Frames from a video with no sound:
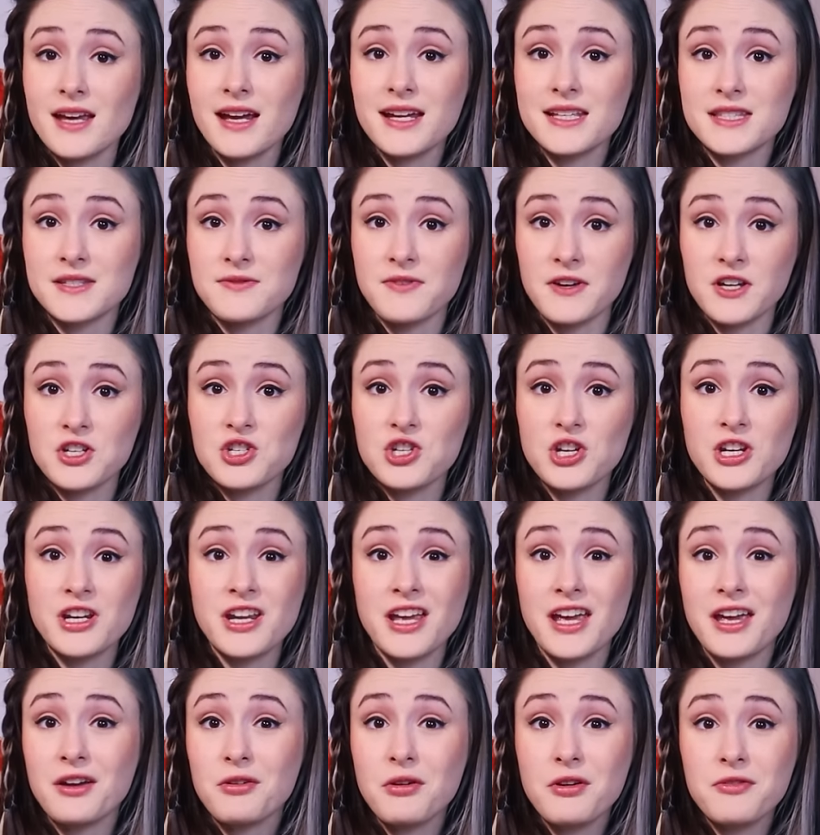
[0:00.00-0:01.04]
Science
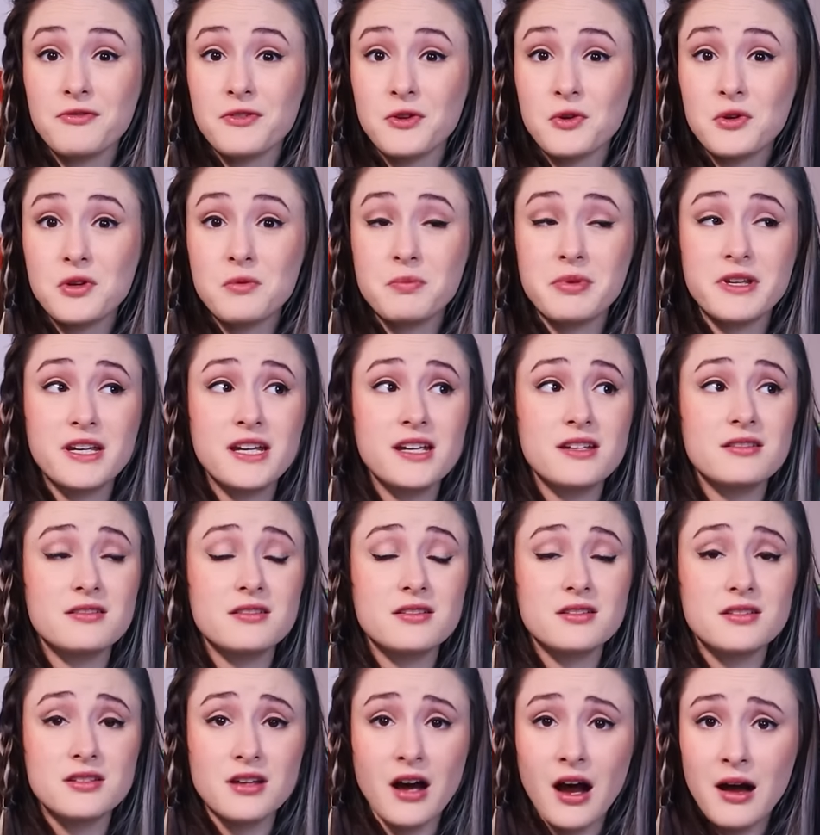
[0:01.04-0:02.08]
fiction irrefutably
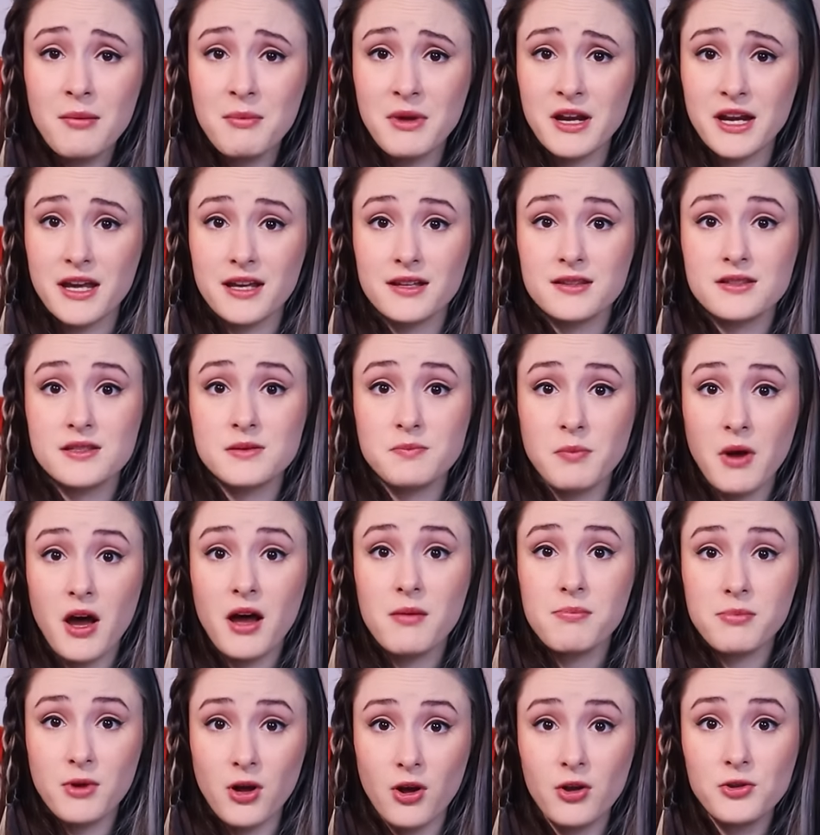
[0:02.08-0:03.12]
dominates
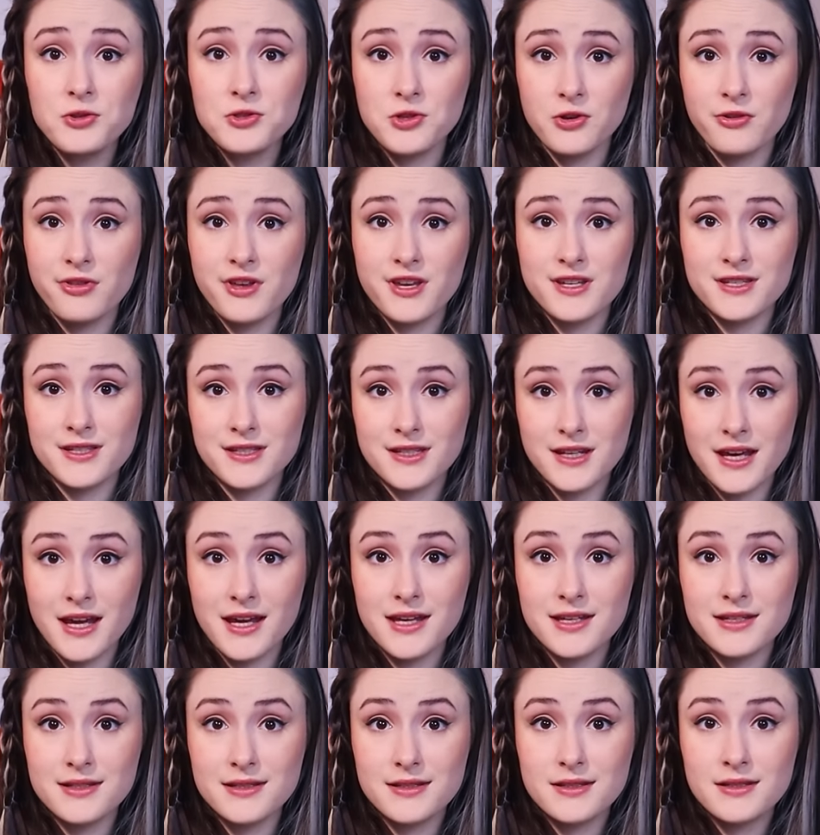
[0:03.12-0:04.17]
pop culture these
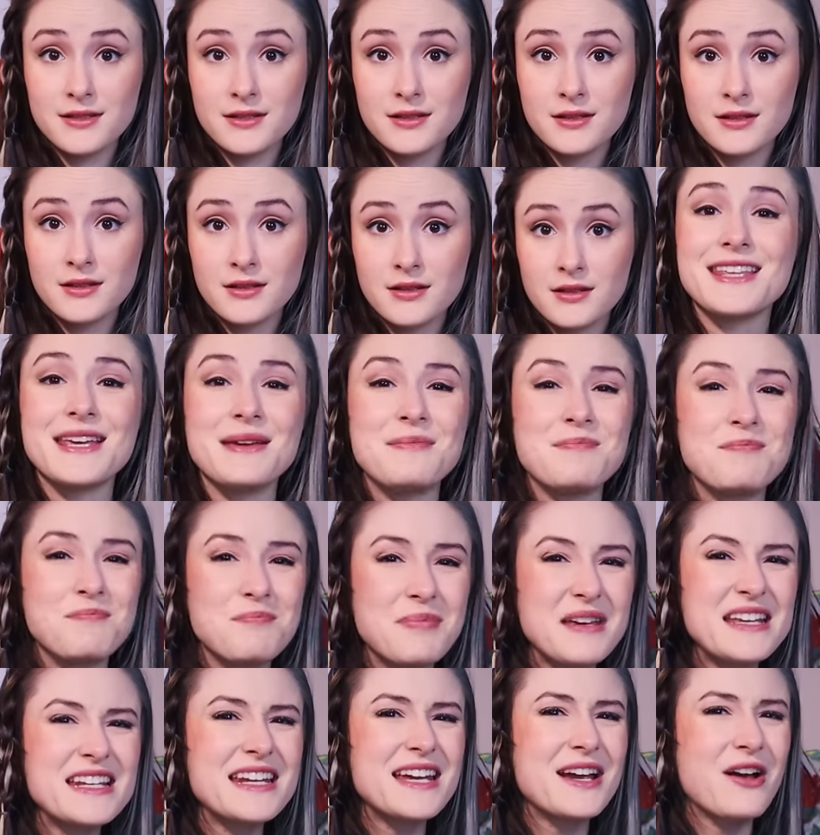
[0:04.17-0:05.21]
days. It is the
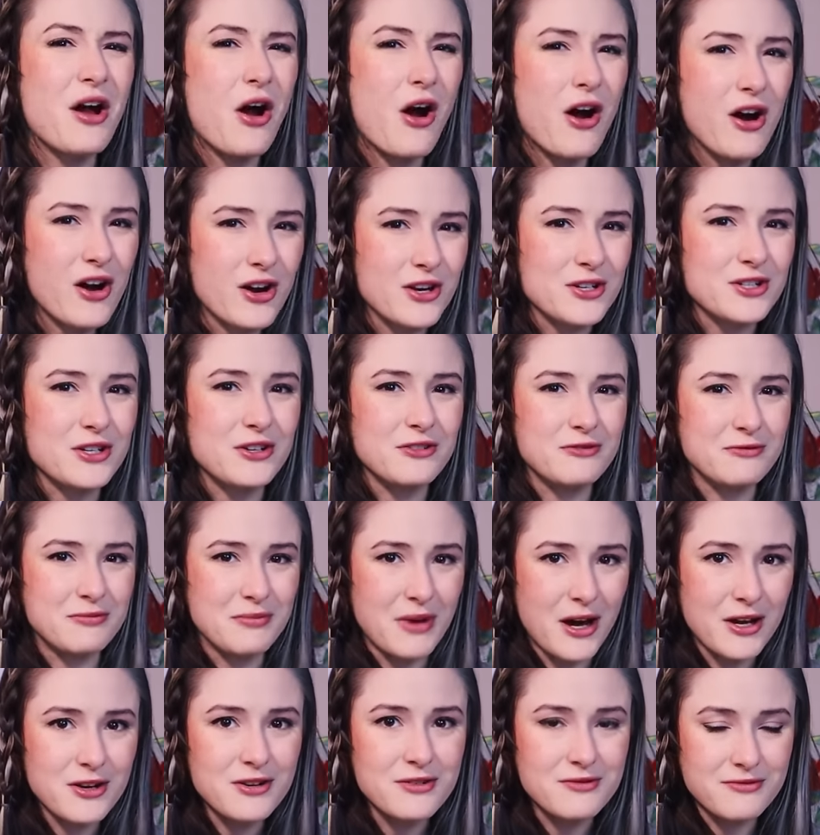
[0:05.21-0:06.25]
beating heart of
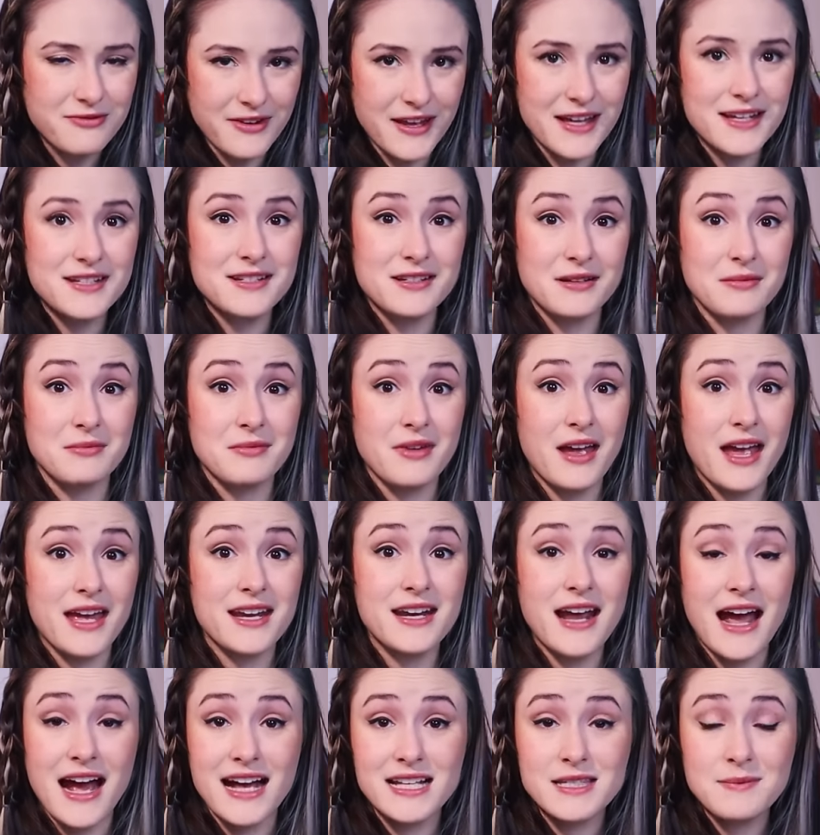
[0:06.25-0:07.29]
modern fandom,
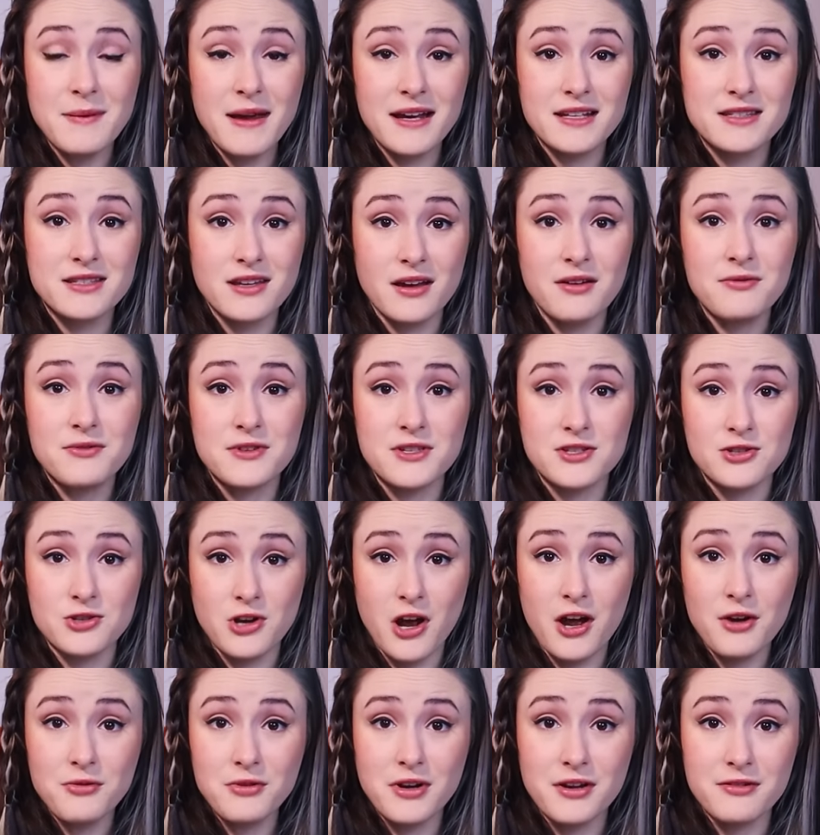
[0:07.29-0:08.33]
and aspects of this
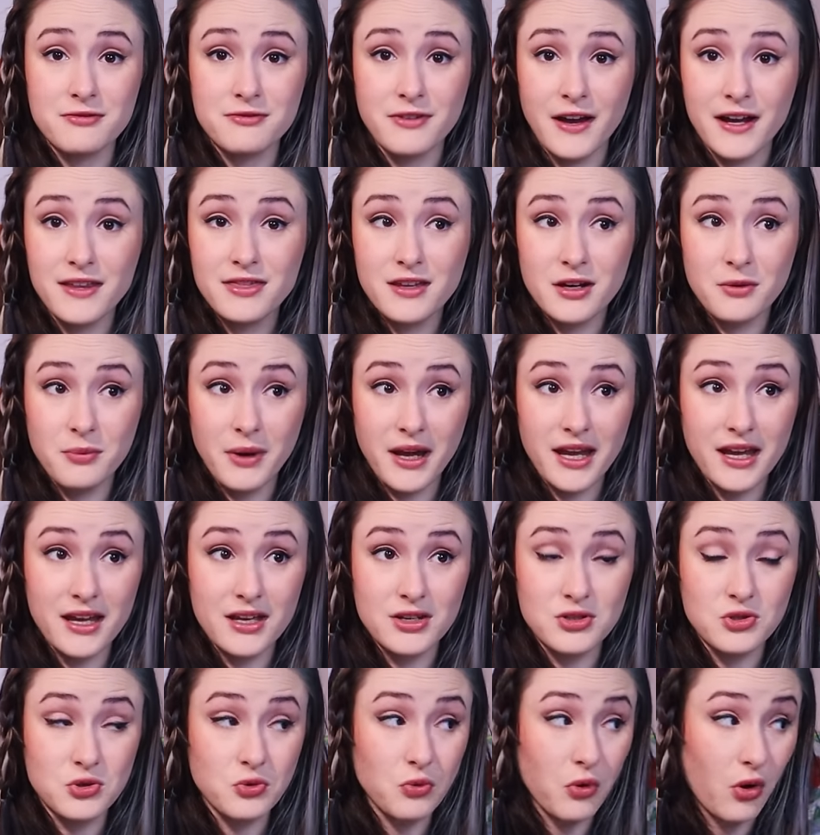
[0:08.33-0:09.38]
genre find their
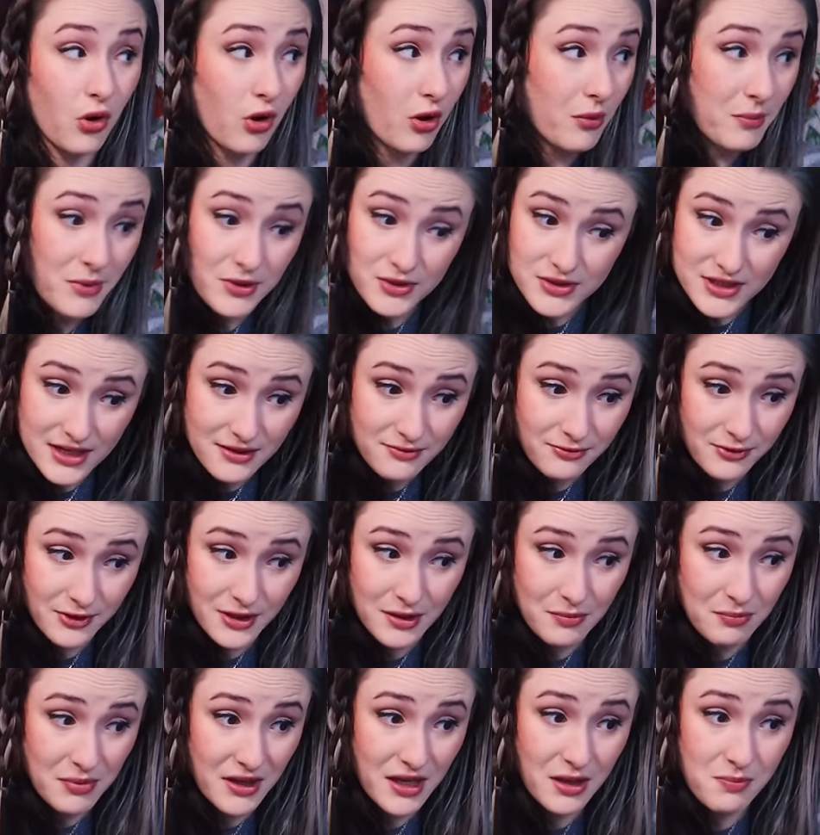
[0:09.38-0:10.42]
way into almost
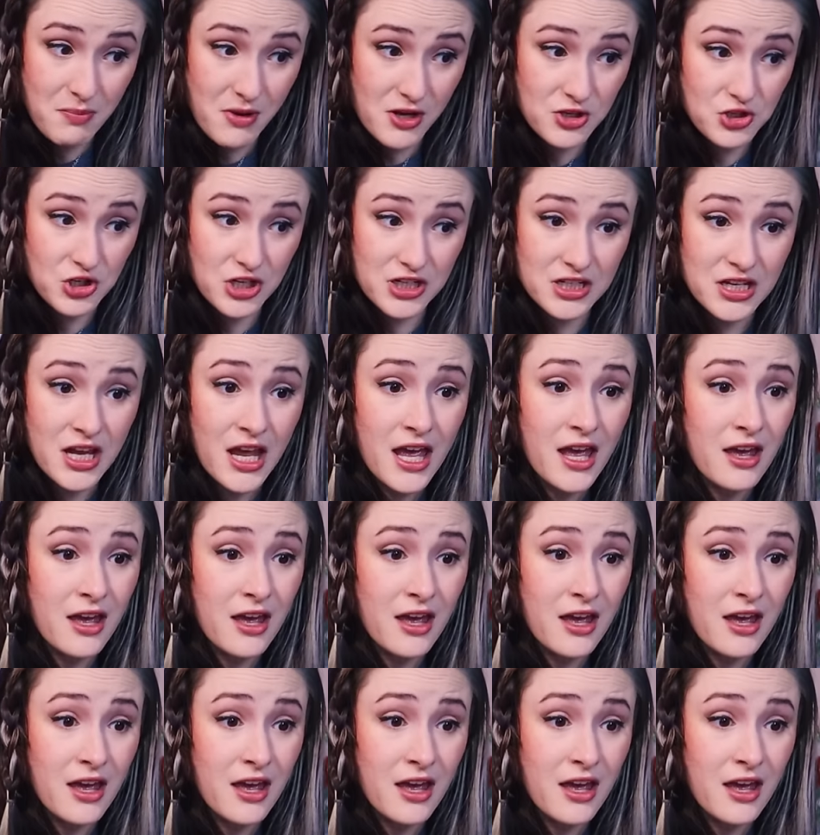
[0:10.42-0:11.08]
every big budget